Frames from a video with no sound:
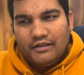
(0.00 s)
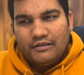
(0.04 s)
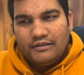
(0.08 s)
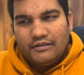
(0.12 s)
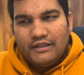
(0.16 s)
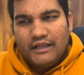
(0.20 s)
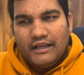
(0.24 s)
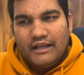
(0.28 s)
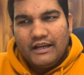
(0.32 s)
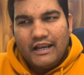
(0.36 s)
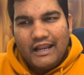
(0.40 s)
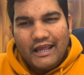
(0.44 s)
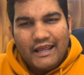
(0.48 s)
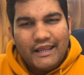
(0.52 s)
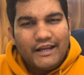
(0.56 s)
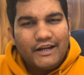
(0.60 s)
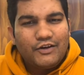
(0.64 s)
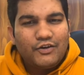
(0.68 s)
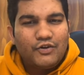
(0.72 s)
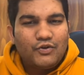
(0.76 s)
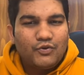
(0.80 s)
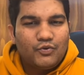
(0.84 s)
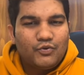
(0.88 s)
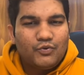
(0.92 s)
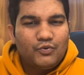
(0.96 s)
they
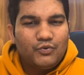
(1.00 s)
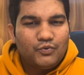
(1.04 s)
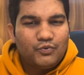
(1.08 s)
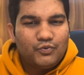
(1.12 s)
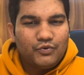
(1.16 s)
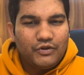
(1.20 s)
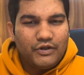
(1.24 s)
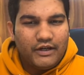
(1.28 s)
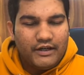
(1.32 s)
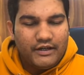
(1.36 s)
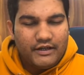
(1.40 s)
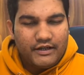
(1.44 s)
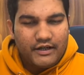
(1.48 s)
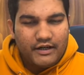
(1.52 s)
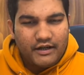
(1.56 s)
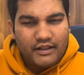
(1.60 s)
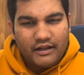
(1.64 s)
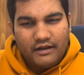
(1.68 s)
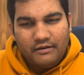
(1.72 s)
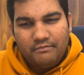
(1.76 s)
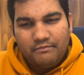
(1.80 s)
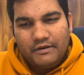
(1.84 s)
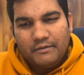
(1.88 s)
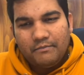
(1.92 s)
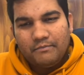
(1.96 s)
like to
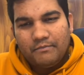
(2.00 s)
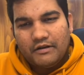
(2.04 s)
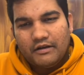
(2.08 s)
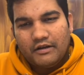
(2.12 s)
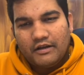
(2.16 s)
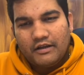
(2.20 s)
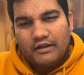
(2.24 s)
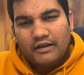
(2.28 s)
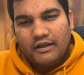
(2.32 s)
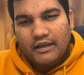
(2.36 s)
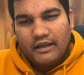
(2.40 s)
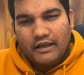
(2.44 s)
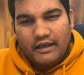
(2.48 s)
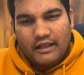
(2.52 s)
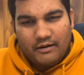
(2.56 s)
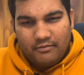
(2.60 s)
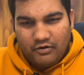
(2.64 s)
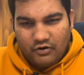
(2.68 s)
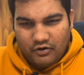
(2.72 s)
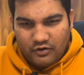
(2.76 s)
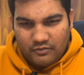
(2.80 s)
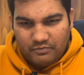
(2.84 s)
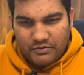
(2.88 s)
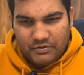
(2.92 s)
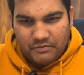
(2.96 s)
entertain people care
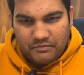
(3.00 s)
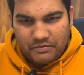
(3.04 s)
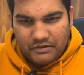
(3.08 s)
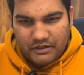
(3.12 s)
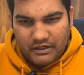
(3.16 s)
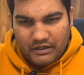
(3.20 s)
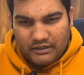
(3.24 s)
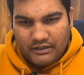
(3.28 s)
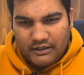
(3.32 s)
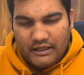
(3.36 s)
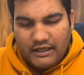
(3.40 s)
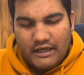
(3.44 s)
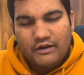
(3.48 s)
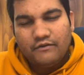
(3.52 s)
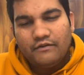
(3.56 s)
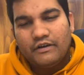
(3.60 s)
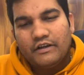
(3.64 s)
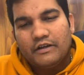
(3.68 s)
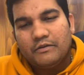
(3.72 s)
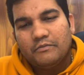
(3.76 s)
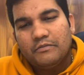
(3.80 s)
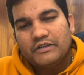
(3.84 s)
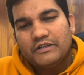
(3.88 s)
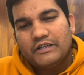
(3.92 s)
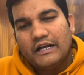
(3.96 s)
about people they are
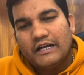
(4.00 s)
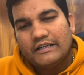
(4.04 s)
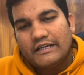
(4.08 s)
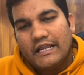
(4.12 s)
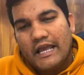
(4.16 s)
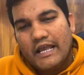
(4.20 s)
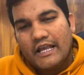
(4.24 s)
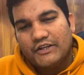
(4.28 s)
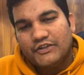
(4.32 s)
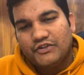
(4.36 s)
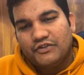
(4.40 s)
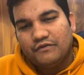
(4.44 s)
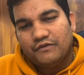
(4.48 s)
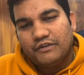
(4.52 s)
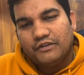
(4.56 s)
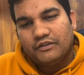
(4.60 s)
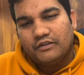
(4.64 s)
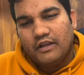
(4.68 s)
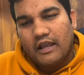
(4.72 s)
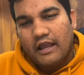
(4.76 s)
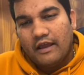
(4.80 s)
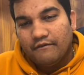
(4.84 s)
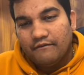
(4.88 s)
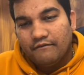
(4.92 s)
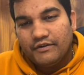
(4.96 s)
very much attached with
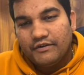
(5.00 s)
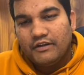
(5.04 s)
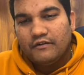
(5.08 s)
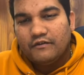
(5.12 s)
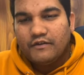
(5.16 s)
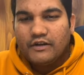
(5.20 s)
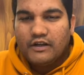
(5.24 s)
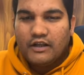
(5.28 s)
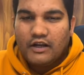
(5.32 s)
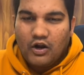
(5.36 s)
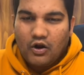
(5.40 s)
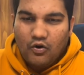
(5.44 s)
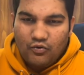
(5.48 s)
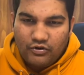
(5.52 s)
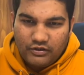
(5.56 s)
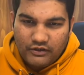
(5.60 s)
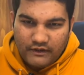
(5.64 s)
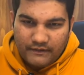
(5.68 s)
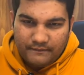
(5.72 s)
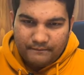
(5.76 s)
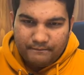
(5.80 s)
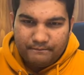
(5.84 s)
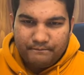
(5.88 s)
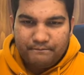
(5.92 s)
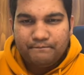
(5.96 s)
everyone around
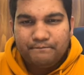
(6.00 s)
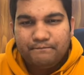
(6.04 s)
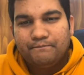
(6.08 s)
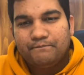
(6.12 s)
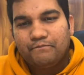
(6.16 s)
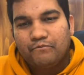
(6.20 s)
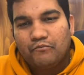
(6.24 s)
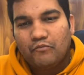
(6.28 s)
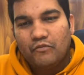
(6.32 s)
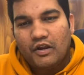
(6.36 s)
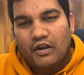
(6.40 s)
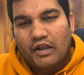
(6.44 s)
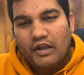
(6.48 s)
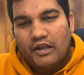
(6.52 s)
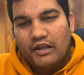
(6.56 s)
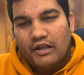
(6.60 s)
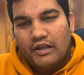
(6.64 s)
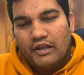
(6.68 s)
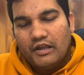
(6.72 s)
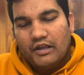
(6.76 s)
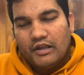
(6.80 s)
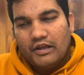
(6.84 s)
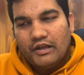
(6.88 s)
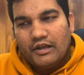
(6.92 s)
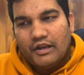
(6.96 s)
them
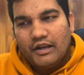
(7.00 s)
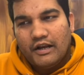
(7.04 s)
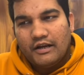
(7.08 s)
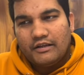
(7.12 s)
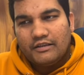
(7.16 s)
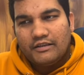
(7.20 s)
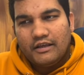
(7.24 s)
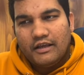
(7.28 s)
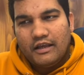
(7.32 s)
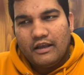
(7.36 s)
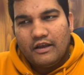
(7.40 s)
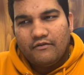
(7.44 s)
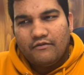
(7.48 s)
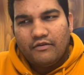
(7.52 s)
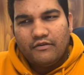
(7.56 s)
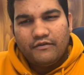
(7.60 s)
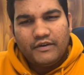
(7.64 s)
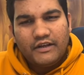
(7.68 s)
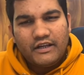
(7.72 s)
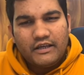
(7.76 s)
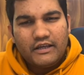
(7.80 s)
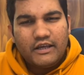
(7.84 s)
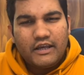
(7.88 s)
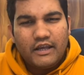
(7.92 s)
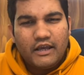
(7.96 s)
right they have a
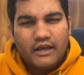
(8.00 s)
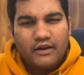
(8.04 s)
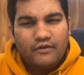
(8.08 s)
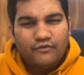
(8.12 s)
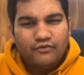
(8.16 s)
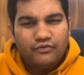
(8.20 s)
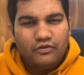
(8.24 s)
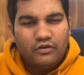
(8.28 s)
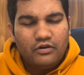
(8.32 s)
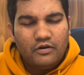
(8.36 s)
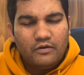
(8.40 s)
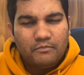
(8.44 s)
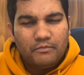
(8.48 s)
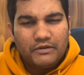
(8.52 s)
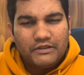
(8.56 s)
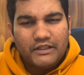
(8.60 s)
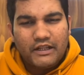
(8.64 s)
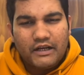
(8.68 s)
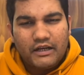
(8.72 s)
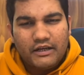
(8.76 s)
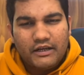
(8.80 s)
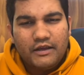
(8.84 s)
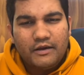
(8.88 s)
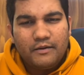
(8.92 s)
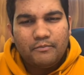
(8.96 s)
very careful
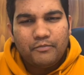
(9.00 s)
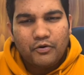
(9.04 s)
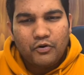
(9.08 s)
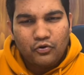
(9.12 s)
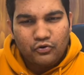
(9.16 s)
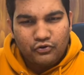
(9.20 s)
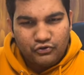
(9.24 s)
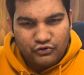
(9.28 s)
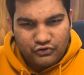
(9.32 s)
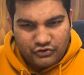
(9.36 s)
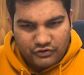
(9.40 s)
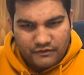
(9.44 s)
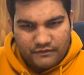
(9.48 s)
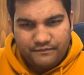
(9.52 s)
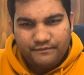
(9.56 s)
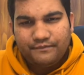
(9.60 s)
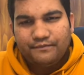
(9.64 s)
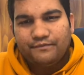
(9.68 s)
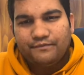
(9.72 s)
motherly approach